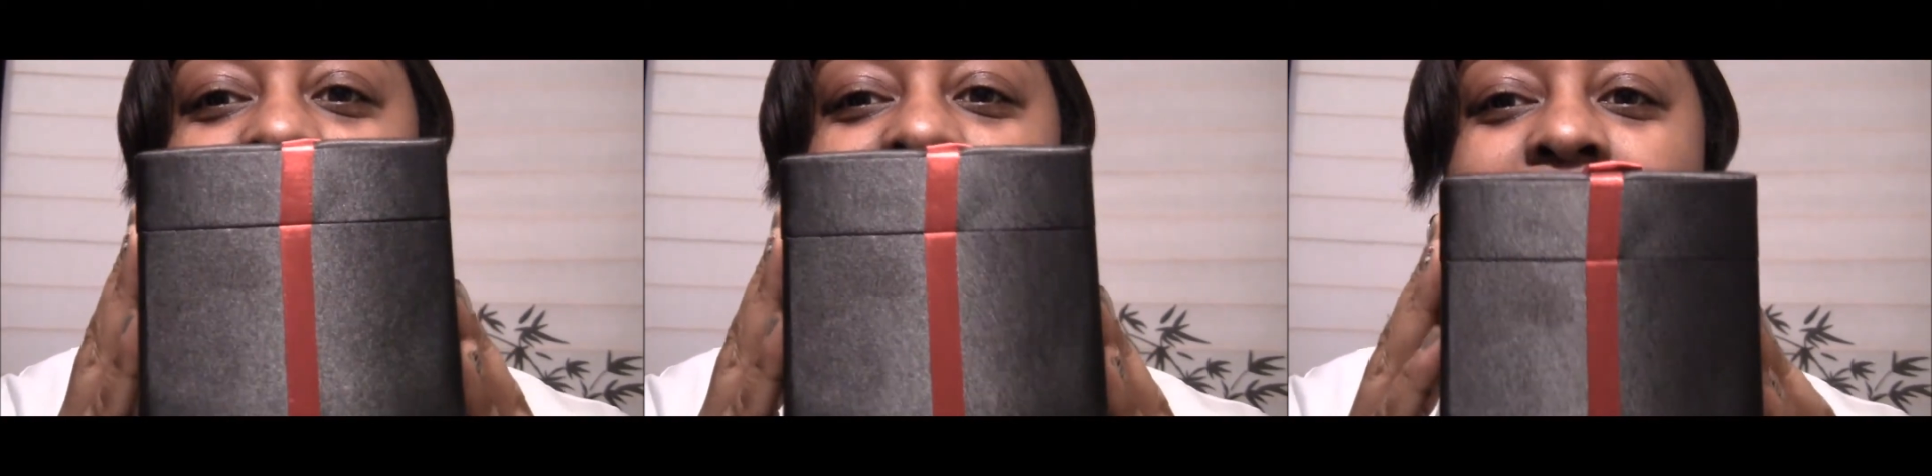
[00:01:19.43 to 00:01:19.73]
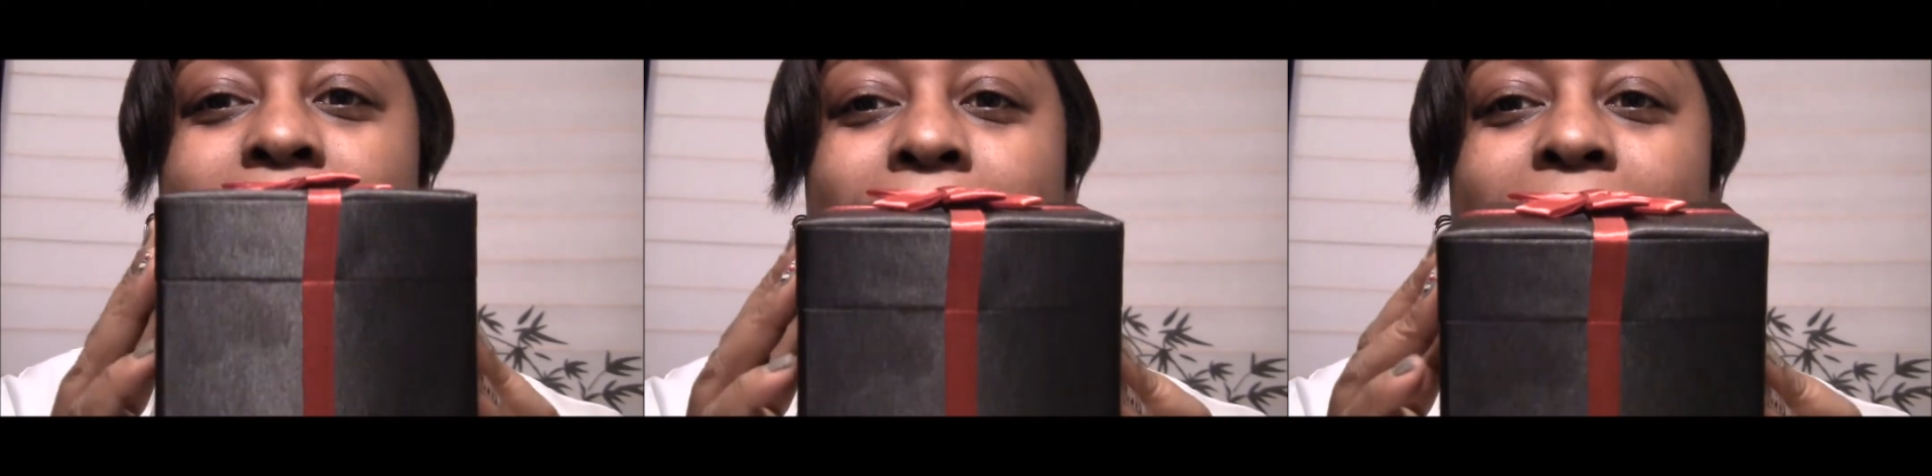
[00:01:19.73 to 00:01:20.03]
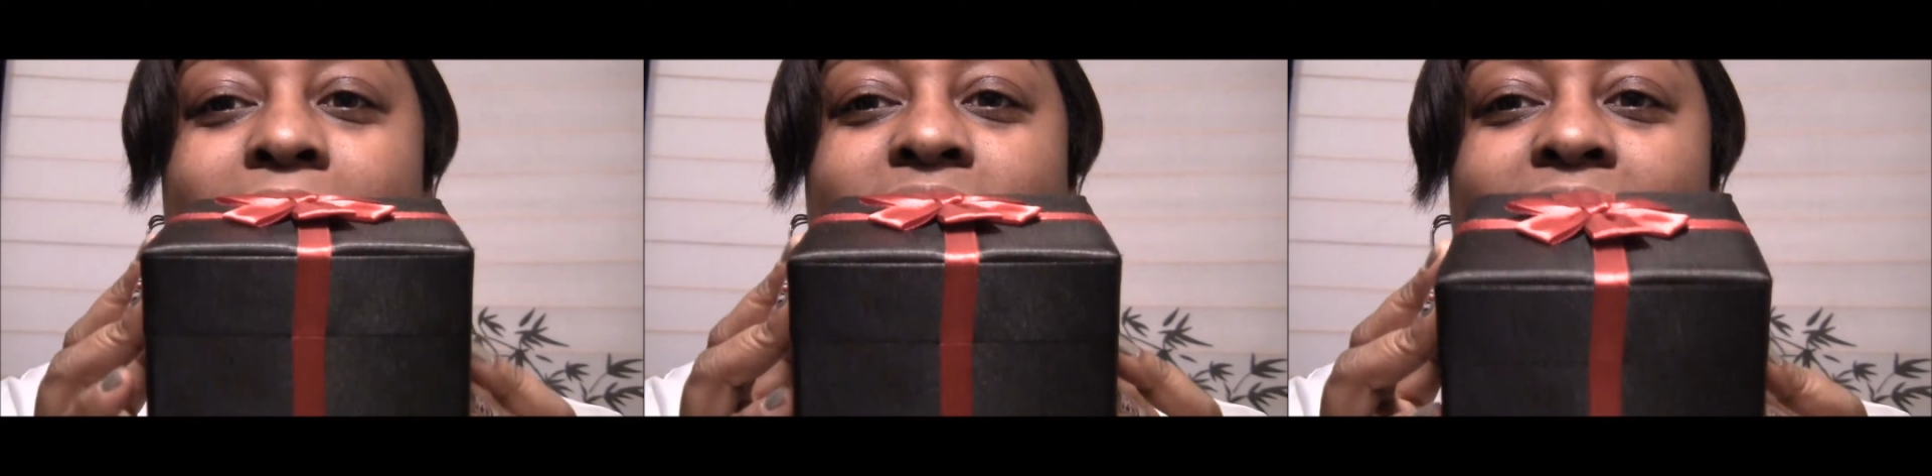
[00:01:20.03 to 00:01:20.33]
satin
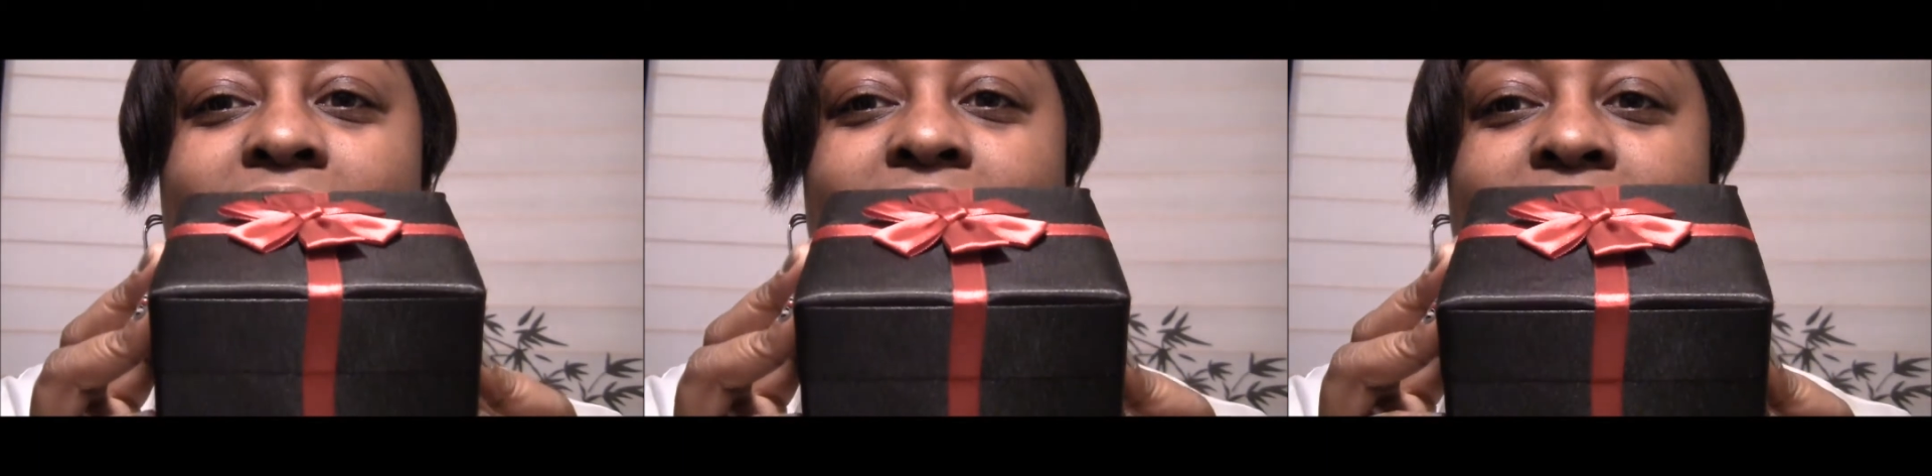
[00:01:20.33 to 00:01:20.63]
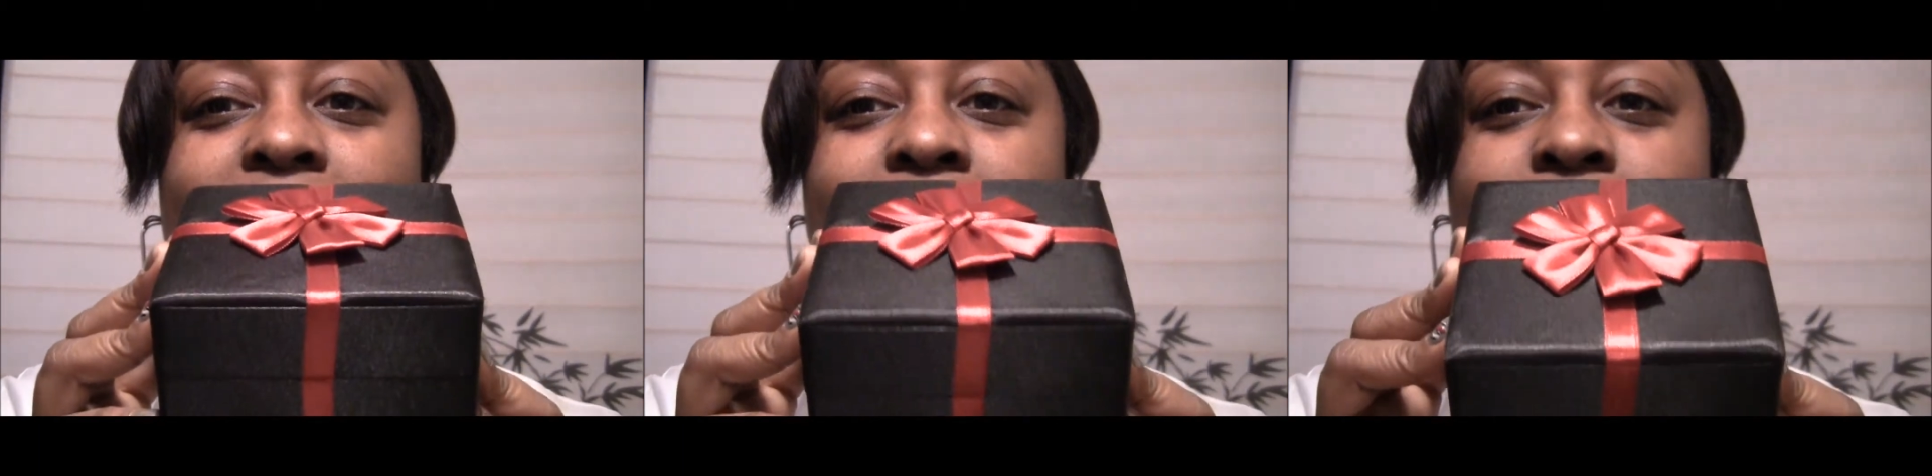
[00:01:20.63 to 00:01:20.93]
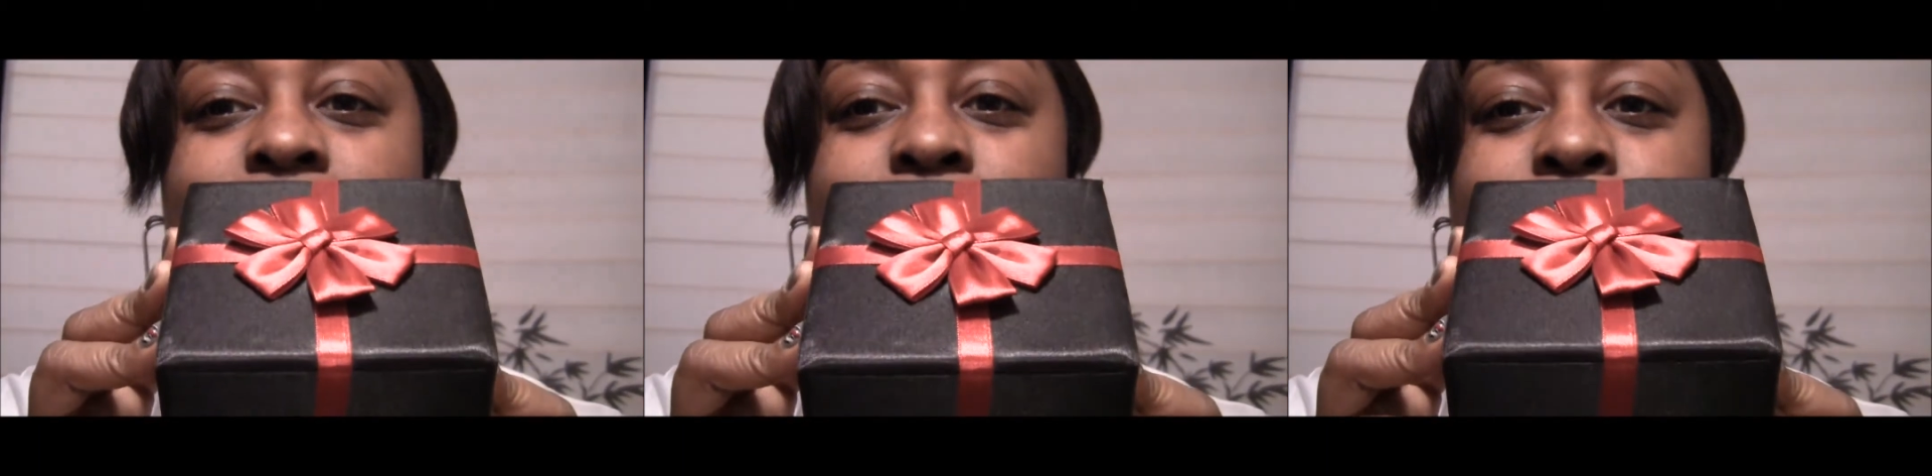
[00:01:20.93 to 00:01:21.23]
box like this